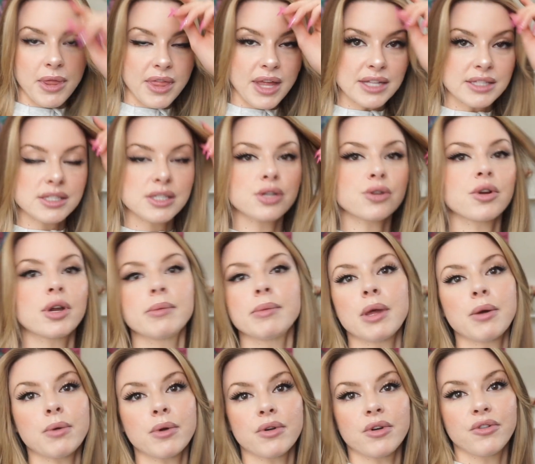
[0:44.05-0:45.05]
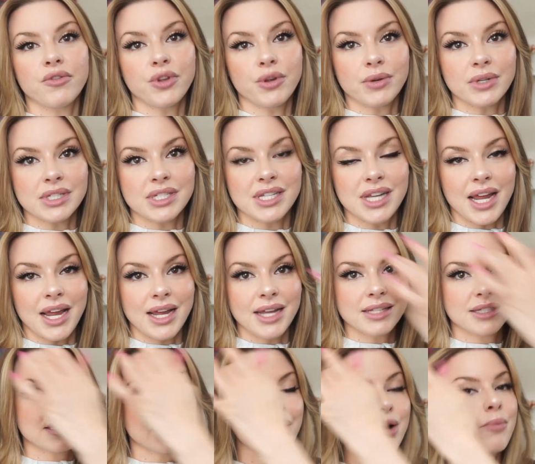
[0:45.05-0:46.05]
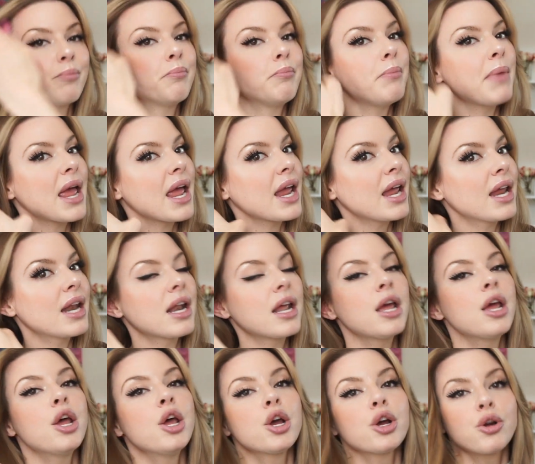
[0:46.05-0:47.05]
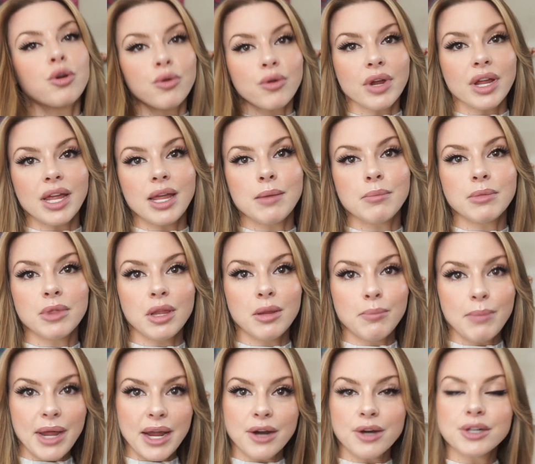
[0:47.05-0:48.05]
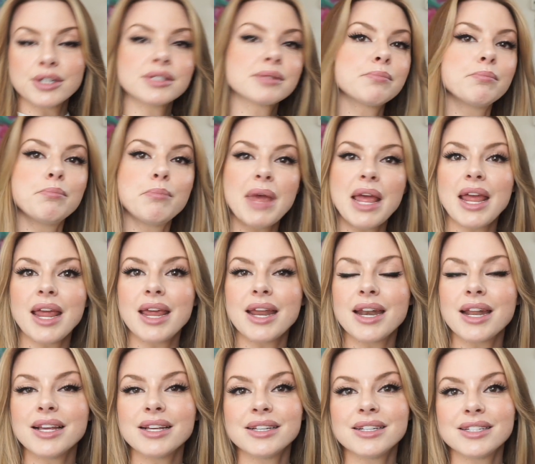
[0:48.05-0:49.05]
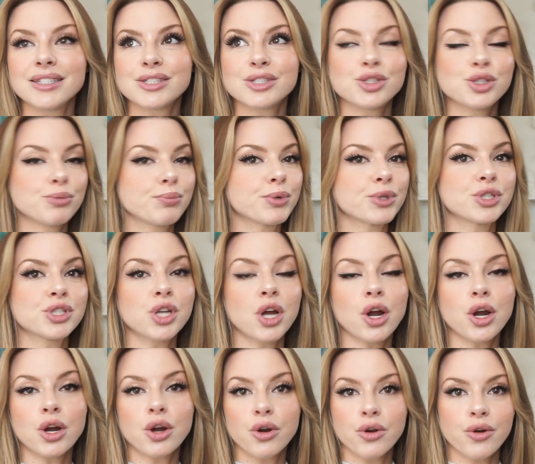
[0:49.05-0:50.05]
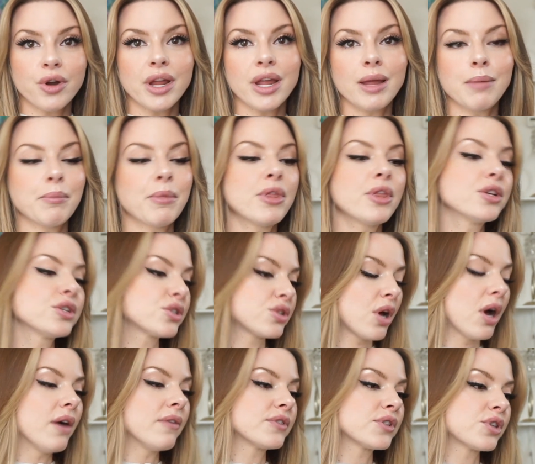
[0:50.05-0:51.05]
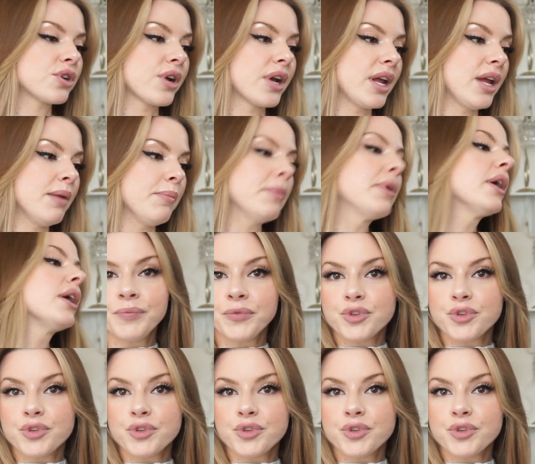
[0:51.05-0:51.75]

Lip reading: That's the cream that we're reviewing today. It's their main cream, La Mer's main superstar cream, the soft cream.